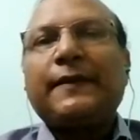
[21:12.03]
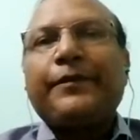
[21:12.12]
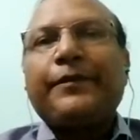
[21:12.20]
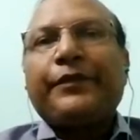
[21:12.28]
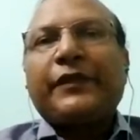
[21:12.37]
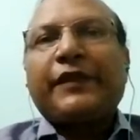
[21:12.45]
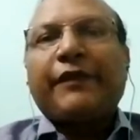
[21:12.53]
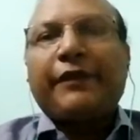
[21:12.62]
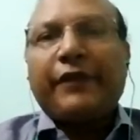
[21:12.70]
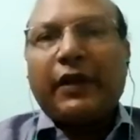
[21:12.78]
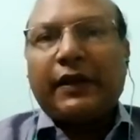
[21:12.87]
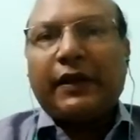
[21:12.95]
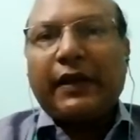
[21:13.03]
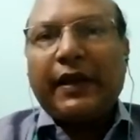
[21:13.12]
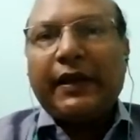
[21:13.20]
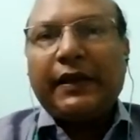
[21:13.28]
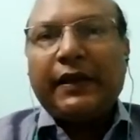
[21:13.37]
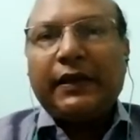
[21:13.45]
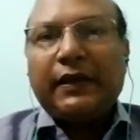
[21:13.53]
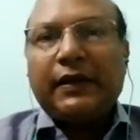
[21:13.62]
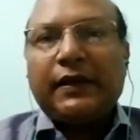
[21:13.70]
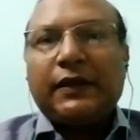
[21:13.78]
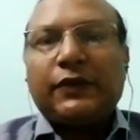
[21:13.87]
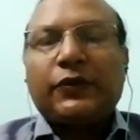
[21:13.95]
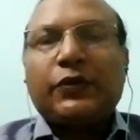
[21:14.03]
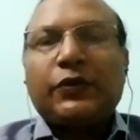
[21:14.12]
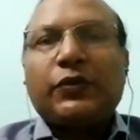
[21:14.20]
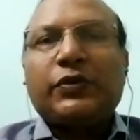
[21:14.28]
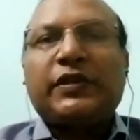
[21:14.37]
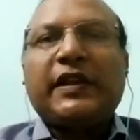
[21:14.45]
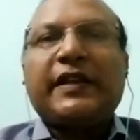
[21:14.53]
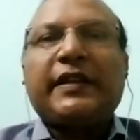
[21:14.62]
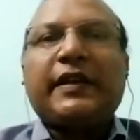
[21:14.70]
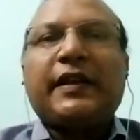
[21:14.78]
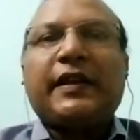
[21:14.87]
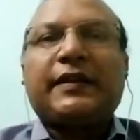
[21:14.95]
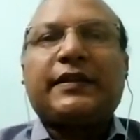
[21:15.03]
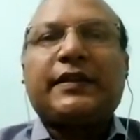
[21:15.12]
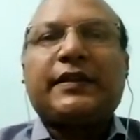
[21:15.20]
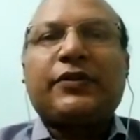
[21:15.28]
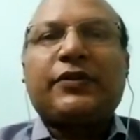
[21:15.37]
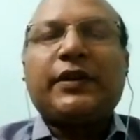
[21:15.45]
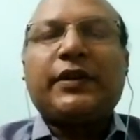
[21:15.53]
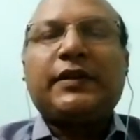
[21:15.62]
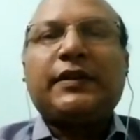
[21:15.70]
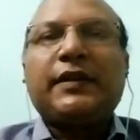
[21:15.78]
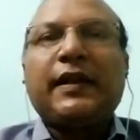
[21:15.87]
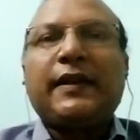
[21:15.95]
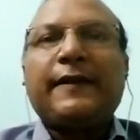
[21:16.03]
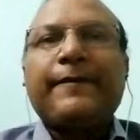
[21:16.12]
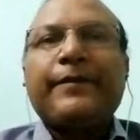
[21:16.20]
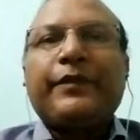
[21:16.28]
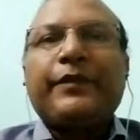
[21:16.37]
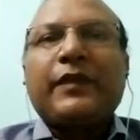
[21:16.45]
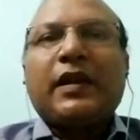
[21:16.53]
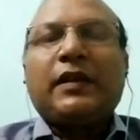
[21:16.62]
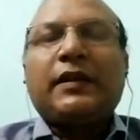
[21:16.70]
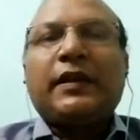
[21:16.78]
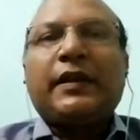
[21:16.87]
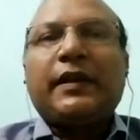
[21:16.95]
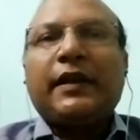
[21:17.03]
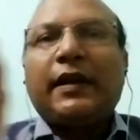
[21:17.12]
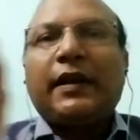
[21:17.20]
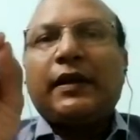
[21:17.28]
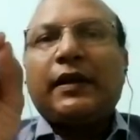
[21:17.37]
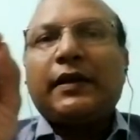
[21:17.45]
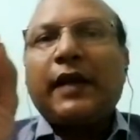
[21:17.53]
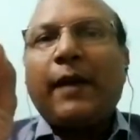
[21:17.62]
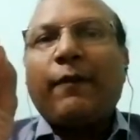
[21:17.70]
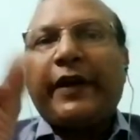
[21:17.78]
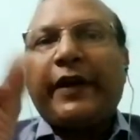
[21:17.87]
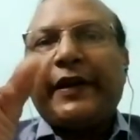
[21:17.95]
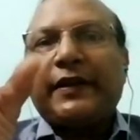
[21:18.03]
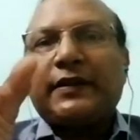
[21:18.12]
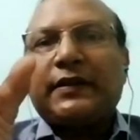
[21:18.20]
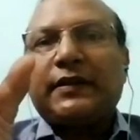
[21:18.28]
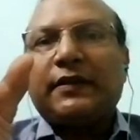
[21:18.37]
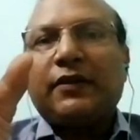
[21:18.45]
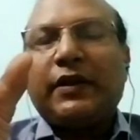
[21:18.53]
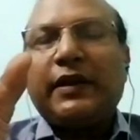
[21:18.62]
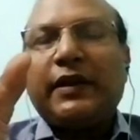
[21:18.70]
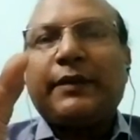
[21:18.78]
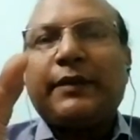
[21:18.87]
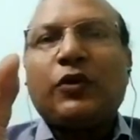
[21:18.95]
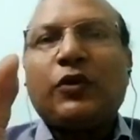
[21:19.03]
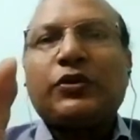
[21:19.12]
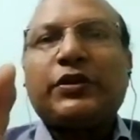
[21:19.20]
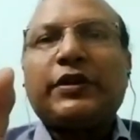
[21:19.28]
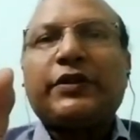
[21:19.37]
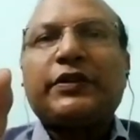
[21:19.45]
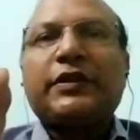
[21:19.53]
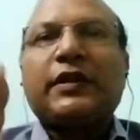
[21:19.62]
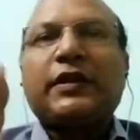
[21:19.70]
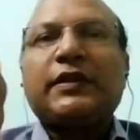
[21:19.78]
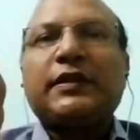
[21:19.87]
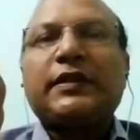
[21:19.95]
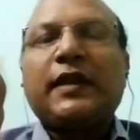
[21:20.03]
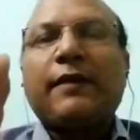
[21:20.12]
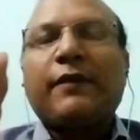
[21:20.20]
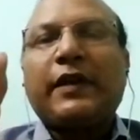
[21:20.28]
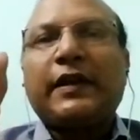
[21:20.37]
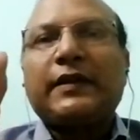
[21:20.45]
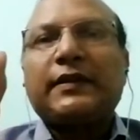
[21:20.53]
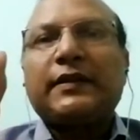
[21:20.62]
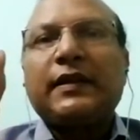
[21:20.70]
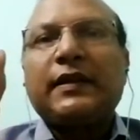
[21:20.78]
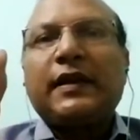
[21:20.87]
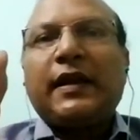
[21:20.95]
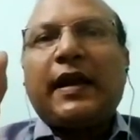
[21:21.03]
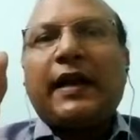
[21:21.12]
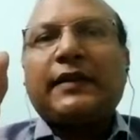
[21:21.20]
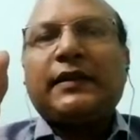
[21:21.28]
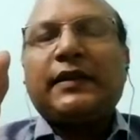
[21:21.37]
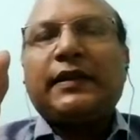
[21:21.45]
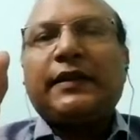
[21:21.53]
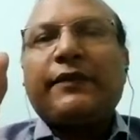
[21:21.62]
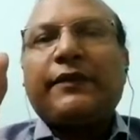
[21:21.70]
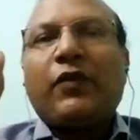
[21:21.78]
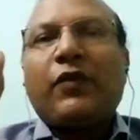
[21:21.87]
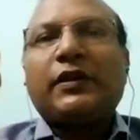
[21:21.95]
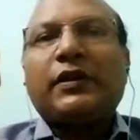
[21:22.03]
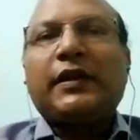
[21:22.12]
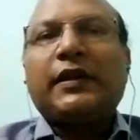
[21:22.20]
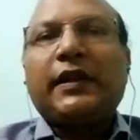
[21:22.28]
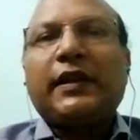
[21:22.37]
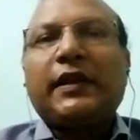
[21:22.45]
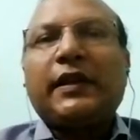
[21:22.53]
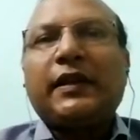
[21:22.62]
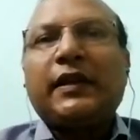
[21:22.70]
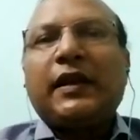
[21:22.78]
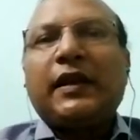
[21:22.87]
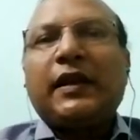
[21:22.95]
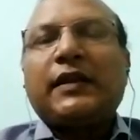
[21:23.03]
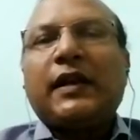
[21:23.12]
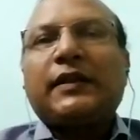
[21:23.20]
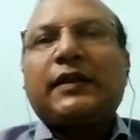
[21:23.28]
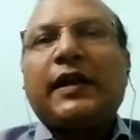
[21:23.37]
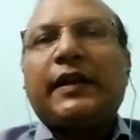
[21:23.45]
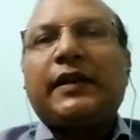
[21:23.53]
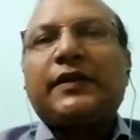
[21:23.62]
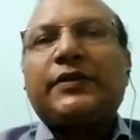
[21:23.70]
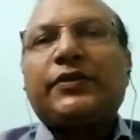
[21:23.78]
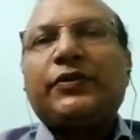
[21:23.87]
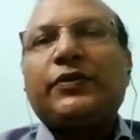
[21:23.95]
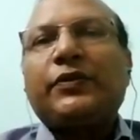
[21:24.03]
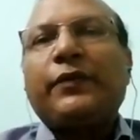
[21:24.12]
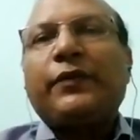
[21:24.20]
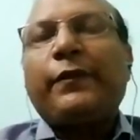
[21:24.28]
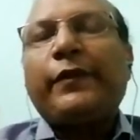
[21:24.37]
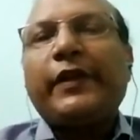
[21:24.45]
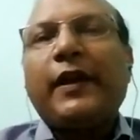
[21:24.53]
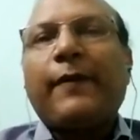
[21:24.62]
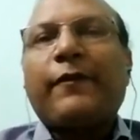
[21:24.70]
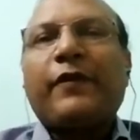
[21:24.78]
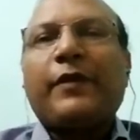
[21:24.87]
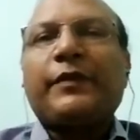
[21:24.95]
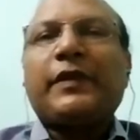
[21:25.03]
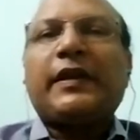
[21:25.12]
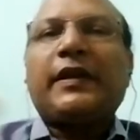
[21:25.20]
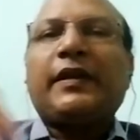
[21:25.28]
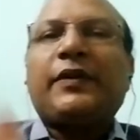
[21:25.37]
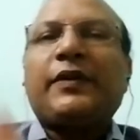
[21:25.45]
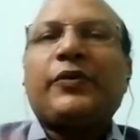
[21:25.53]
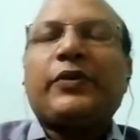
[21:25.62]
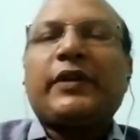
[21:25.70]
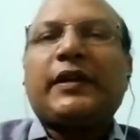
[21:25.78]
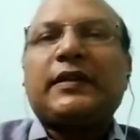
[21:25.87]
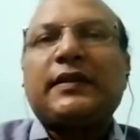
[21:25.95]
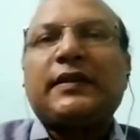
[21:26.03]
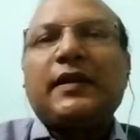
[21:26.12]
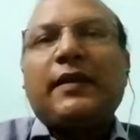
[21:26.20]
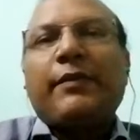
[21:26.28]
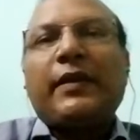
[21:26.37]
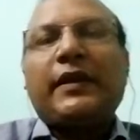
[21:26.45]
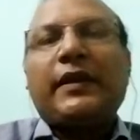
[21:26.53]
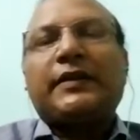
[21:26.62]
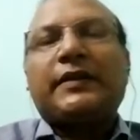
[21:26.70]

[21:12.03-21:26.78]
when we are trying to send the electricity to it. Then the gap widens. Okay, the positive negative charges gap widens. Actually, we wanted the charge carriers to free up from the nucleus, but it's not.